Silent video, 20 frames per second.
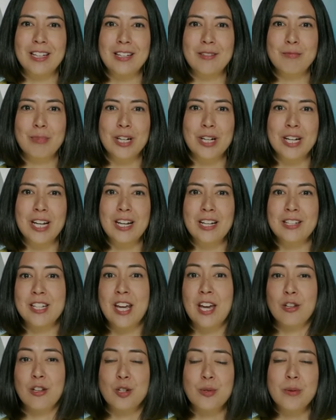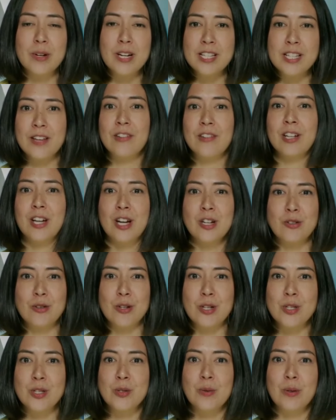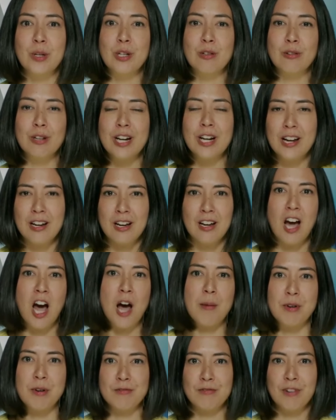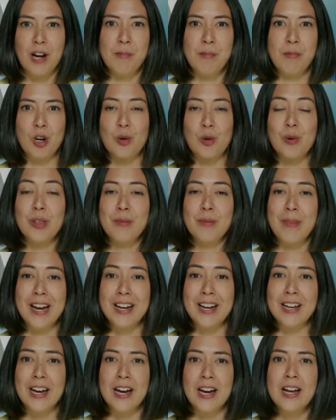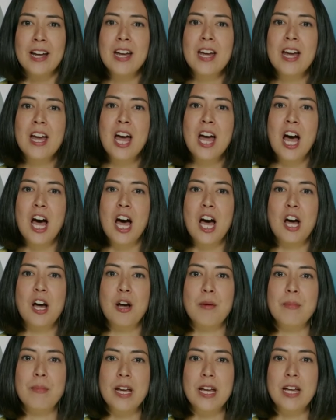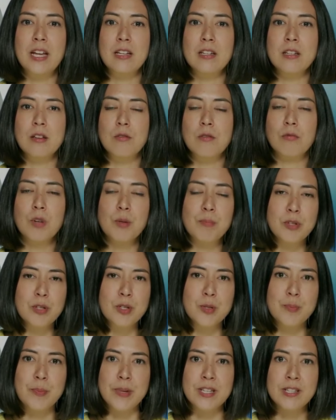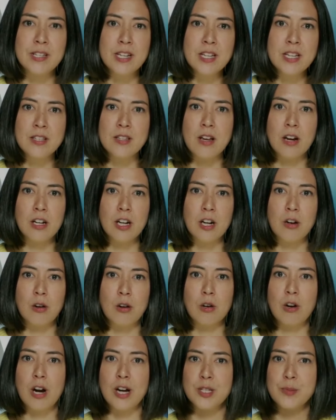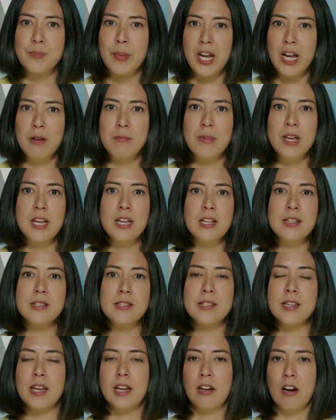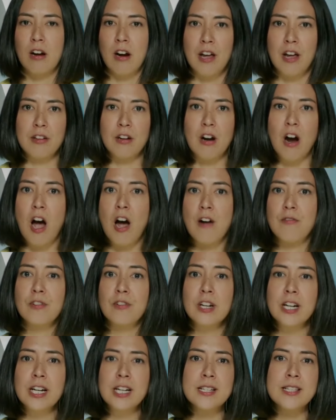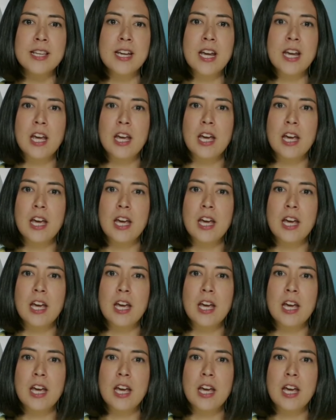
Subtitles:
bringing together 27 countries to agree on a common framework with MiCA. And Ripple's business, you know, across payments and our other offerings,